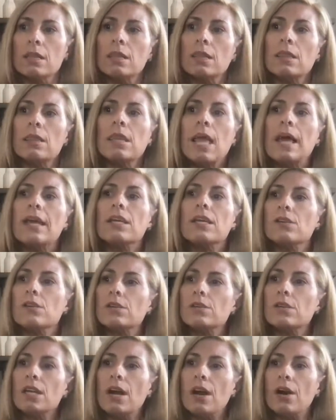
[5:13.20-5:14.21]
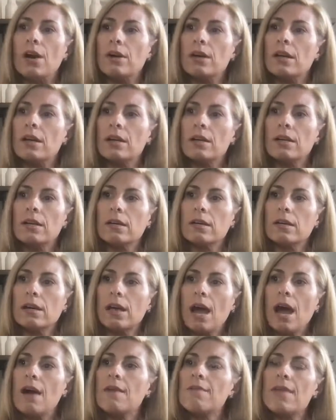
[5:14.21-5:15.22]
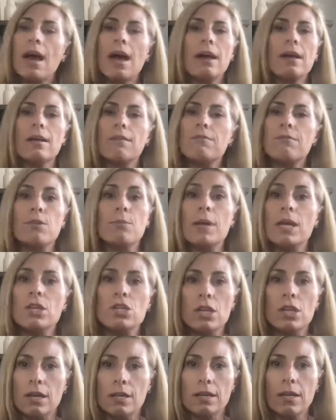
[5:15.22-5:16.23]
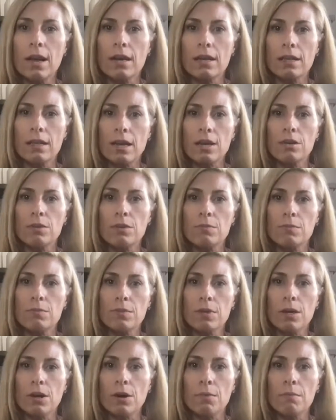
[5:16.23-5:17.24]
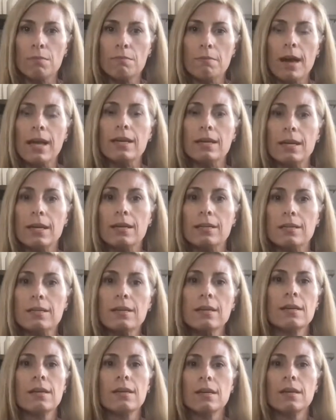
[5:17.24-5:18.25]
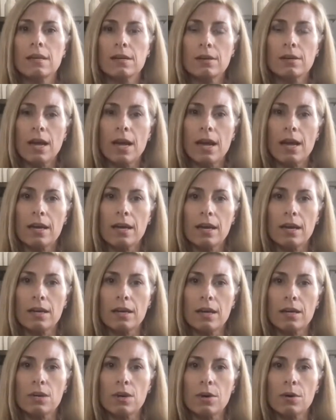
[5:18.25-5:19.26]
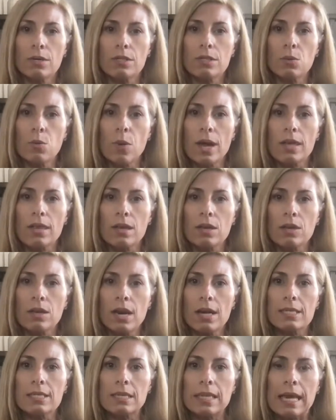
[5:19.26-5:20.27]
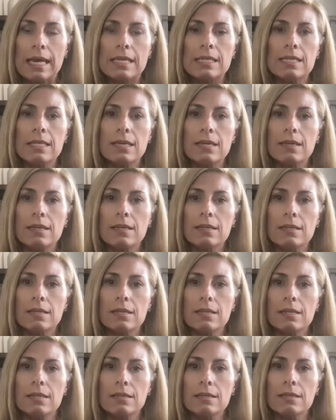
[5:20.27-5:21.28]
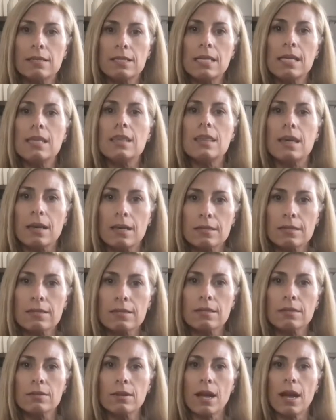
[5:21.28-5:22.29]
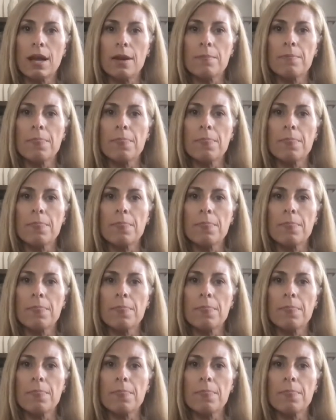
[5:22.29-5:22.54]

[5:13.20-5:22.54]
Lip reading: let you, have that information that you might need. Okay. And I know it's a way that you guys like to see things. Okay.